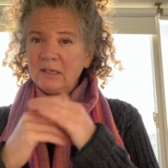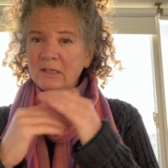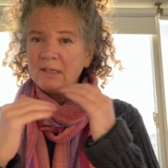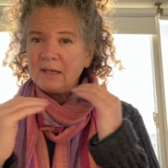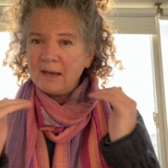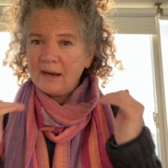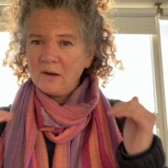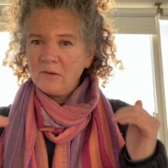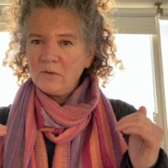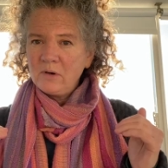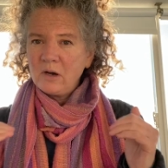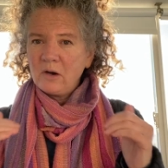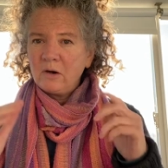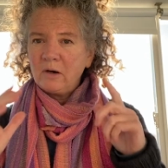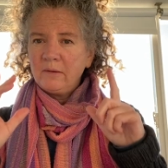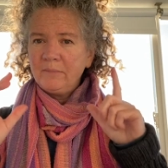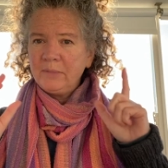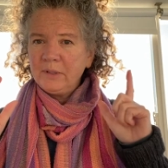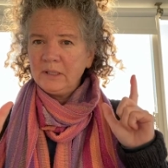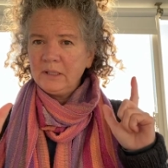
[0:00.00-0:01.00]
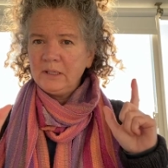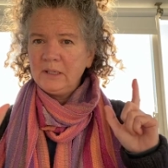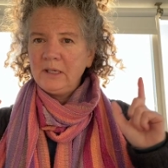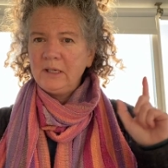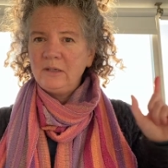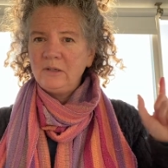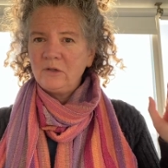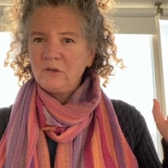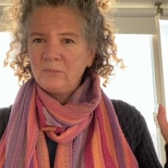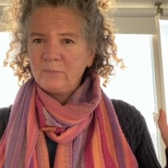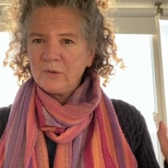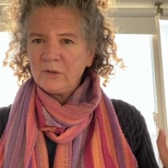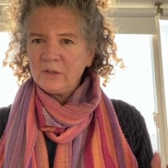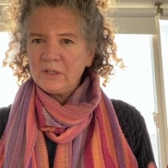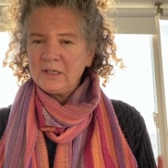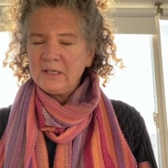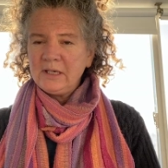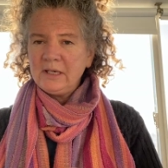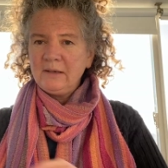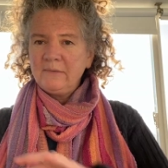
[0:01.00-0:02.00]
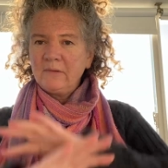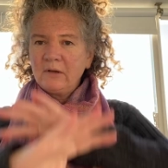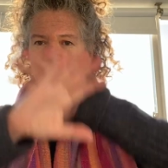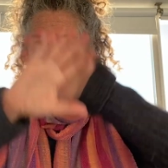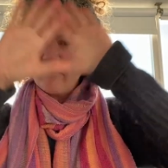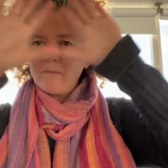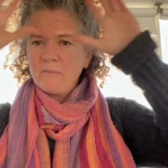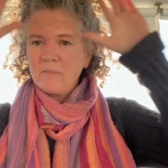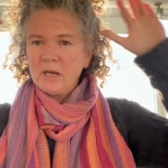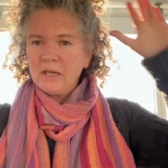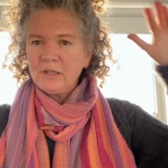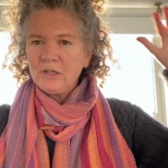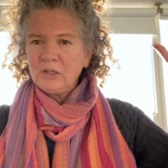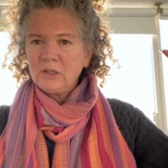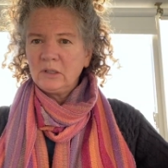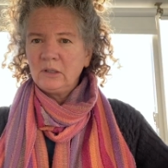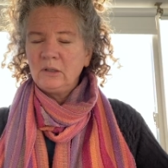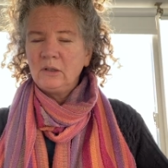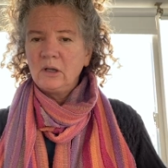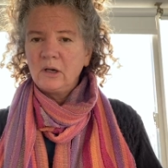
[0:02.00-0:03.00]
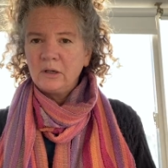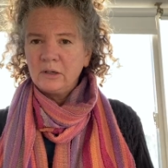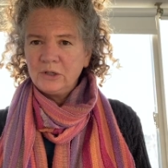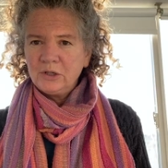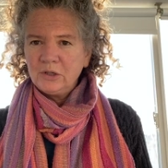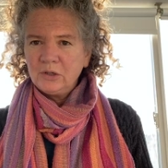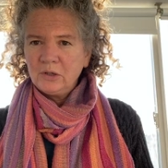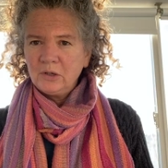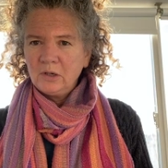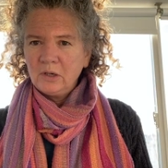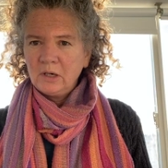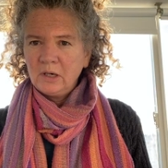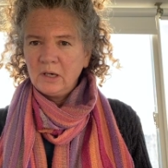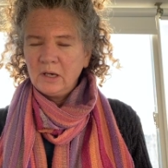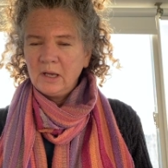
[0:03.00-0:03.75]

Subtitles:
down our ability to perceive a much larger,